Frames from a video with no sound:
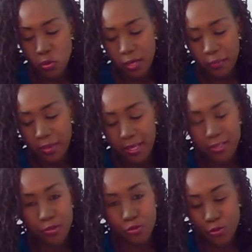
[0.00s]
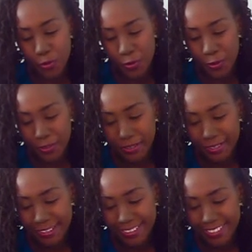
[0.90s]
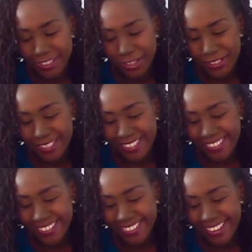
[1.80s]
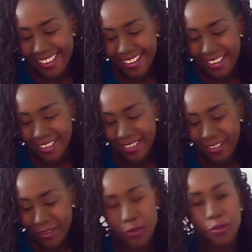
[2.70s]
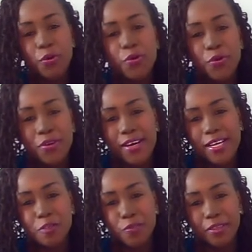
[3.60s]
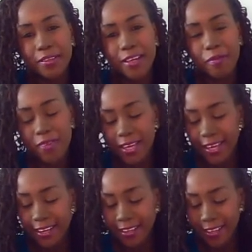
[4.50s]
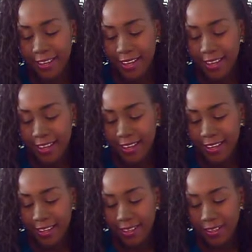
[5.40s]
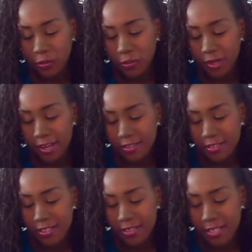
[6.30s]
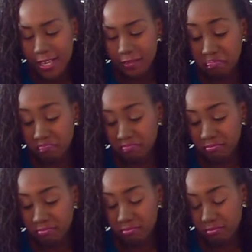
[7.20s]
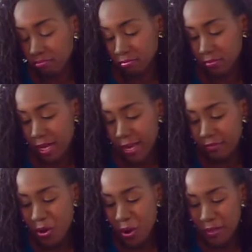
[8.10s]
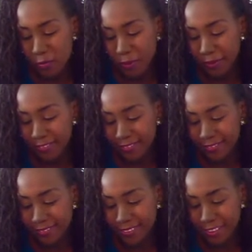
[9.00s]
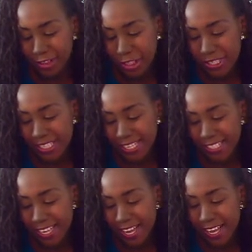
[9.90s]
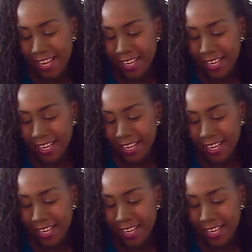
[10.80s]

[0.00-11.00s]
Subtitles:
come here to draw." Jesus said to her, "Go call your husband and come here." The woman answered and said, "I have no husband." And Jesus said to her,